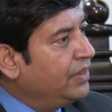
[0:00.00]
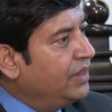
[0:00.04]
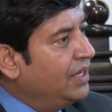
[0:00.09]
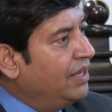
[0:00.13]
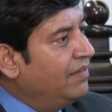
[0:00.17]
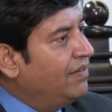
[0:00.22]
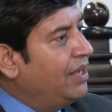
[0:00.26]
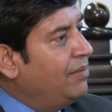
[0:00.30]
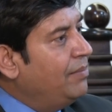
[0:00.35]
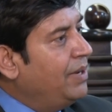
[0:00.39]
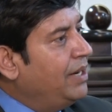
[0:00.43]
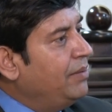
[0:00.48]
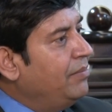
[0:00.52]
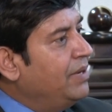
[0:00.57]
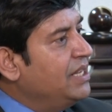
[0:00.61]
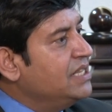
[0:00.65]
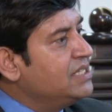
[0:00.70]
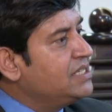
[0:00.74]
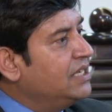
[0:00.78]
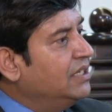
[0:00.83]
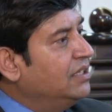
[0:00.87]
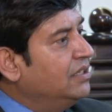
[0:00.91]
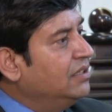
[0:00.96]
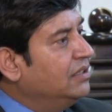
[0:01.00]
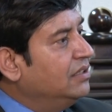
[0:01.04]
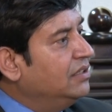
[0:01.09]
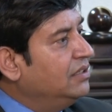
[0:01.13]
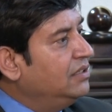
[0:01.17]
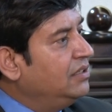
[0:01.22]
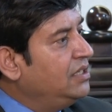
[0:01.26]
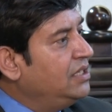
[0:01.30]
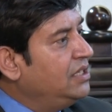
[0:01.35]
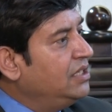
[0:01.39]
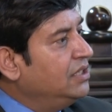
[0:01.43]
There were amendments in
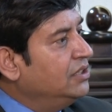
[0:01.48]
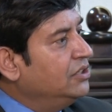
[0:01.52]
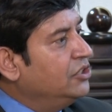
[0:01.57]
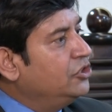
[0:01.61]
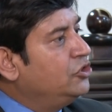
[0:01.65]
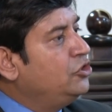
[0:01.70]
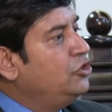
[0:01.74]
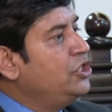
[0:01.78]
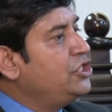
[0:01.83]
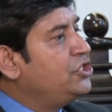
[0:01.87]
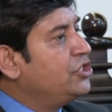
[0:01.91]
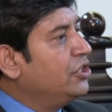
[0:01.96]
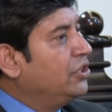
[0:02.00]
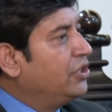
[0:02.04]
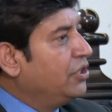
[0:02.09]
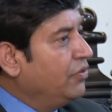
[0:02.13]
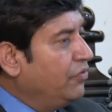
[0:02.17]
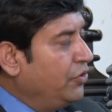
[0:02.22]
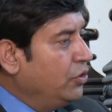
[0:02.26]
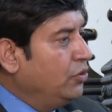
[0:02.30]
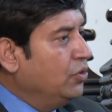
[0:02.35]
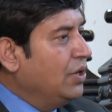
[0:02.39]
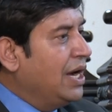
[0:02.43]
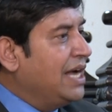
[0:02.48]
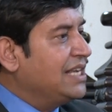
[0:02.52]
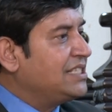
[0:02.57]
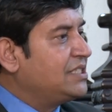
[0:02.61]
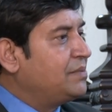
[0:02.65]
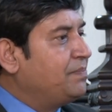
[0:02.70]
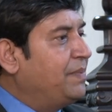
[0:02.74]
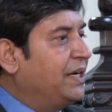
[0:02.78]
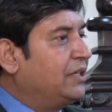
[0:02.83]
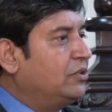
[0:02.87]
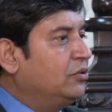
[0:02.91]
the judicial review
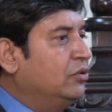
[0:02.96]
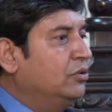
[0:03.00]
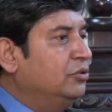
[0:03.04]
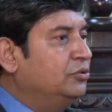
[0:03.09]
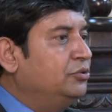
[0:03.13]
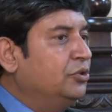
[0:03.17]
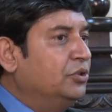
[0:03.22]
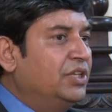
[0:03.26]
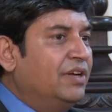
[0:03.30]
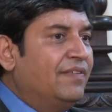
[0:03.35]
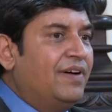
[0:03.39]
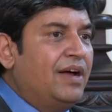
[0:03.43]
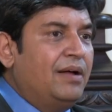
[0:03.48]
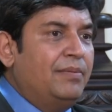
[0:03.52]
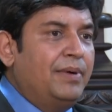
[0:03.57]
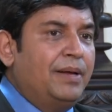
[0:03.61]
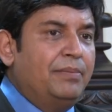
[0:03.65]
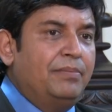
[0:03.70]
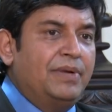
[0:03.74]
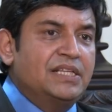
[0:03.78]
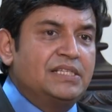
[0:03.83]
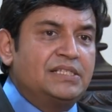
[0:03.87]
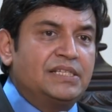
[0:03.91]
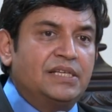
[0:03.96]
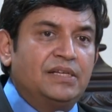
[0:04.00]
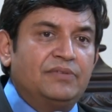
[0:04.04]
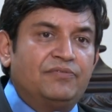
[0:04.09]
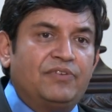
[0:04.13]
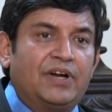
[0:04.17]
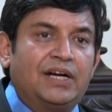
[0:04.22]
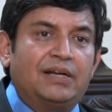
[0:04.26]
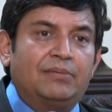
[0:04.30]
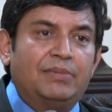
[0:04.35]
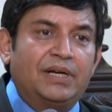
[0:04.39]
aspect also. There were amendments in
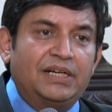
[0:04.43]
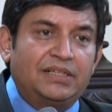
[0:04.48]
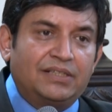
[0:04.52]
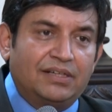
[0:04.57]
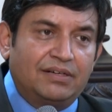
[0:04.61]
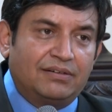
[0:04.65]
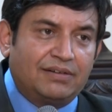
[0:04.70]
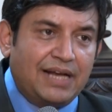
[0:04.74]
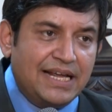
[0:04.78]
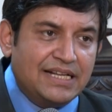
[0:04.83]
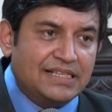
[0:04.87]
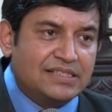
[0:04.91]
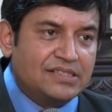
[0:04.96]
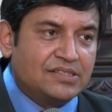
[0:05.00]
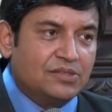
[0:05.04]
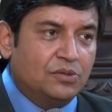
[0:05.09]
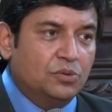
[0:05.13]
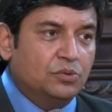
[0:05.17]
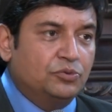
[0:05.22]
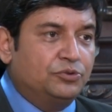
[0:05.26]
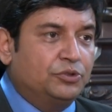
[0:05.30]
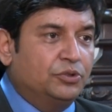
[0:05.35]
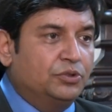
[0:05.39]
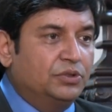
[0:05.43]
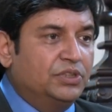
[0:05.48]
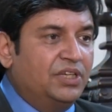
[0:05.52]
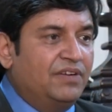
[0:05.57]
fundamental rights also.